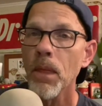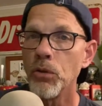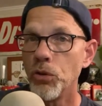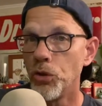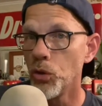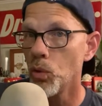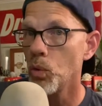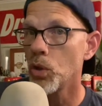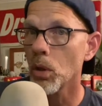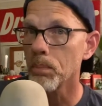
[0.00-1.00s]
do
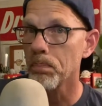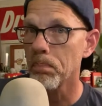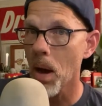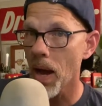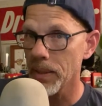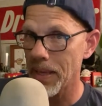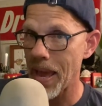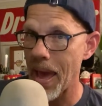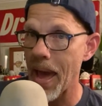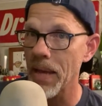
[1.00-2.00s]
your
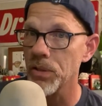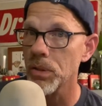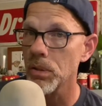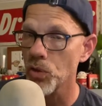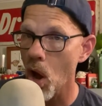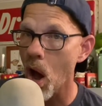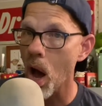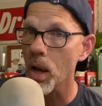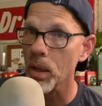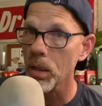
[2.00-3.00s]
podcast,
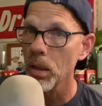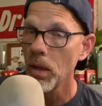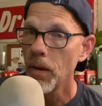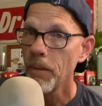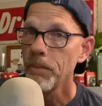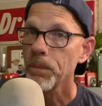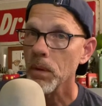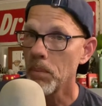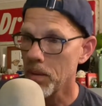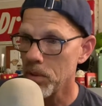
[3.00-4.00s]
talk,
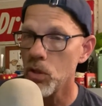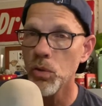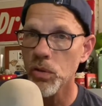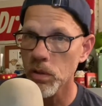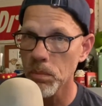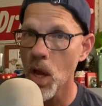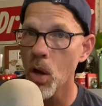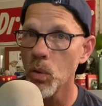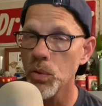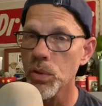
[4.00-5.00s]
maybe use some
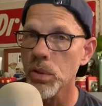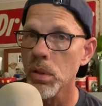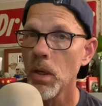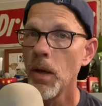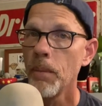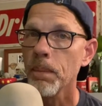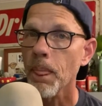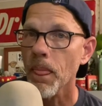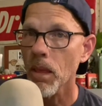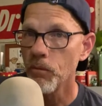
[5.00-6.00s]
notes,
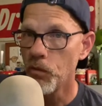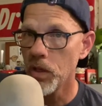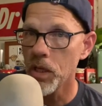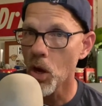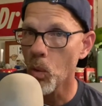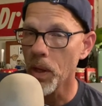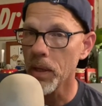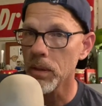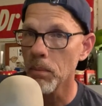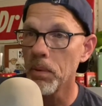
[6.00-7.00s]
video
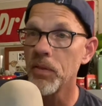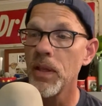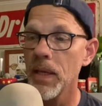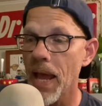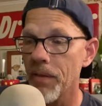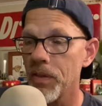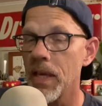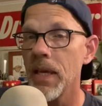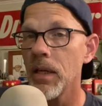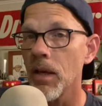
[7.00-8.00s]
it, but then at
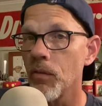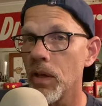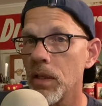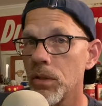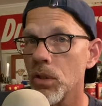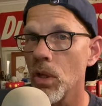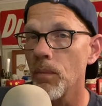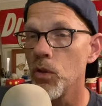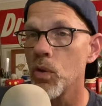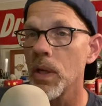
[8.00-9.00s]
the end of it,
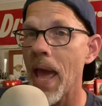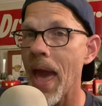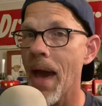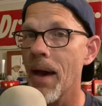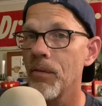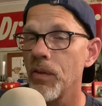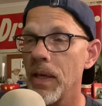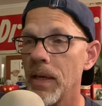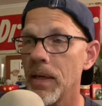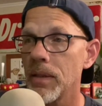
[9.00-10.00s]
you could have
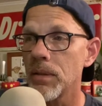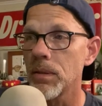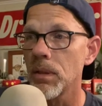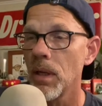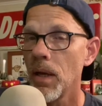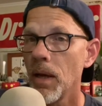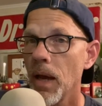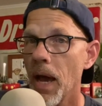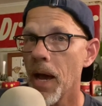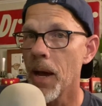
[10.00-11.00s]
it
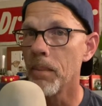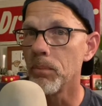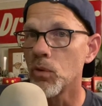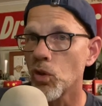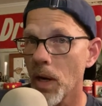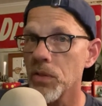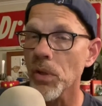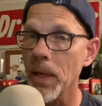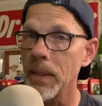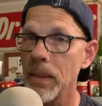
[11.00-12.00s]
um,
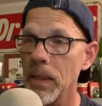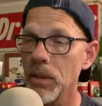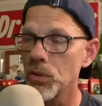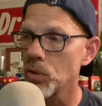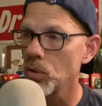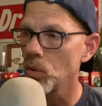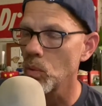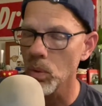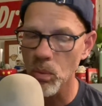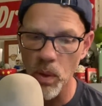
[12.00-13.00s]
translated into
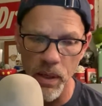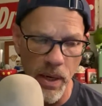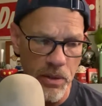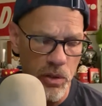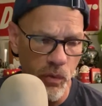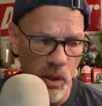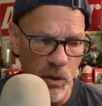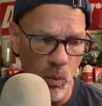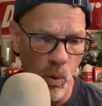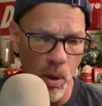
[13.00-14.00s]
why did I just forget
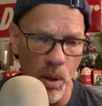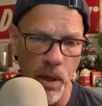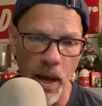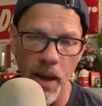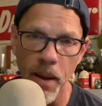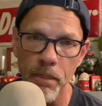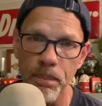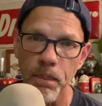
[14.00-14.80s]
the word? Um,